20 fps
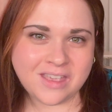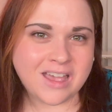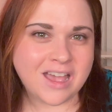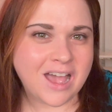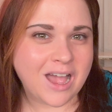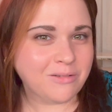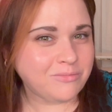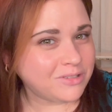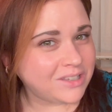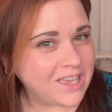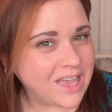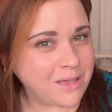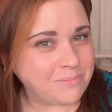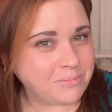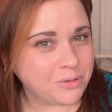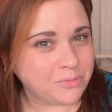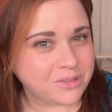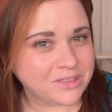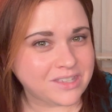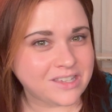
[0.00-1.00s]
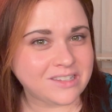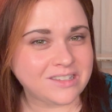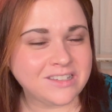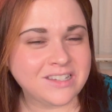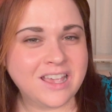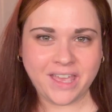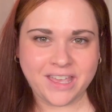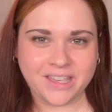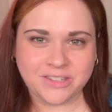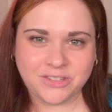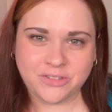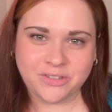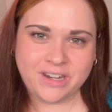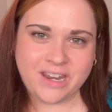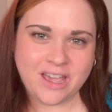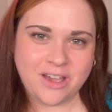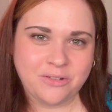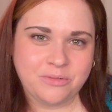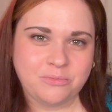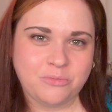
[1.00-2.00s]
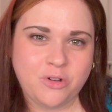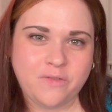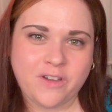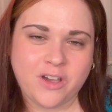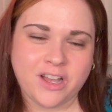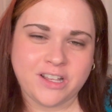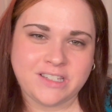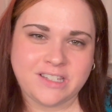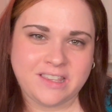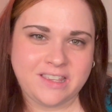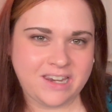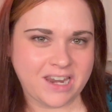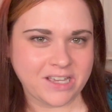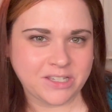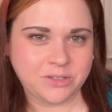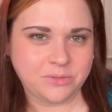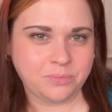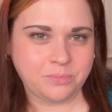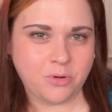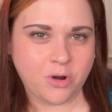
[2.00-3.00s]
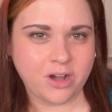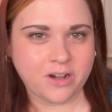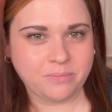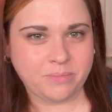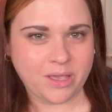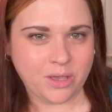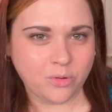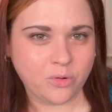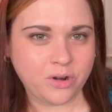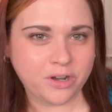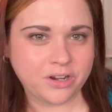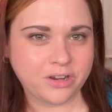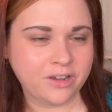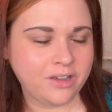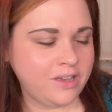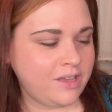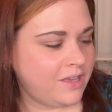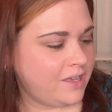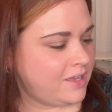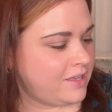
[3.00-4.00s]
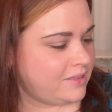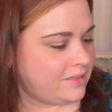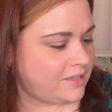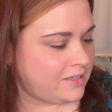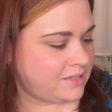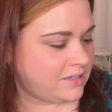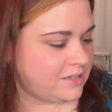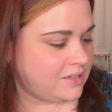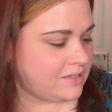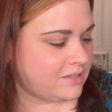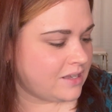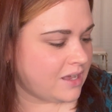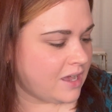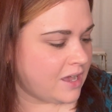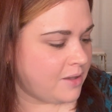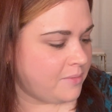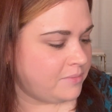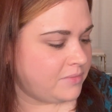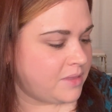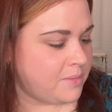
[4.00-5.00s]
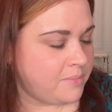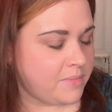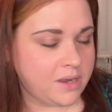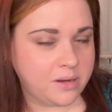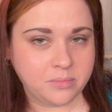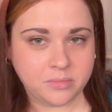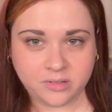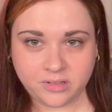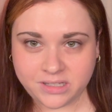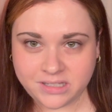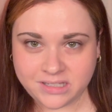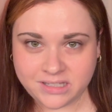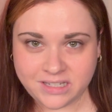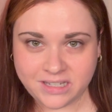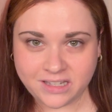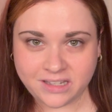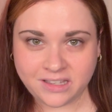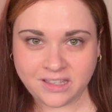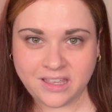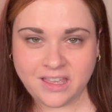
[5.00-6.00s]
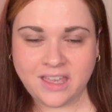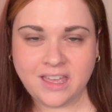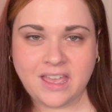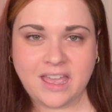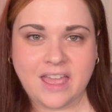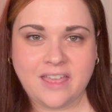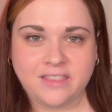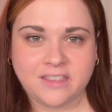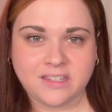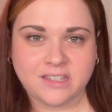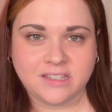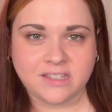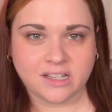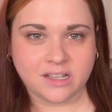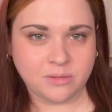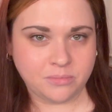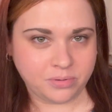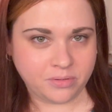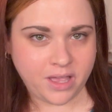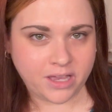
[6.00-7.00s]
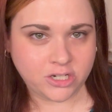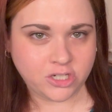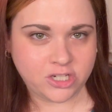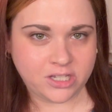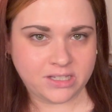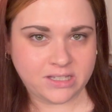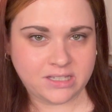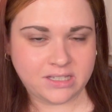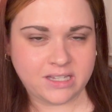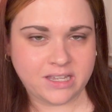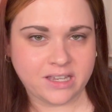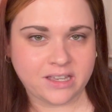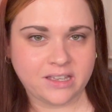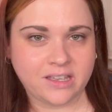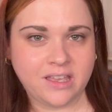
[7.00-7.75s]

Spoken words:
I'm really happy with this. Okay, so now moving on to the next part of my order. This is the Minimalist Stick, and this is a complexion stick.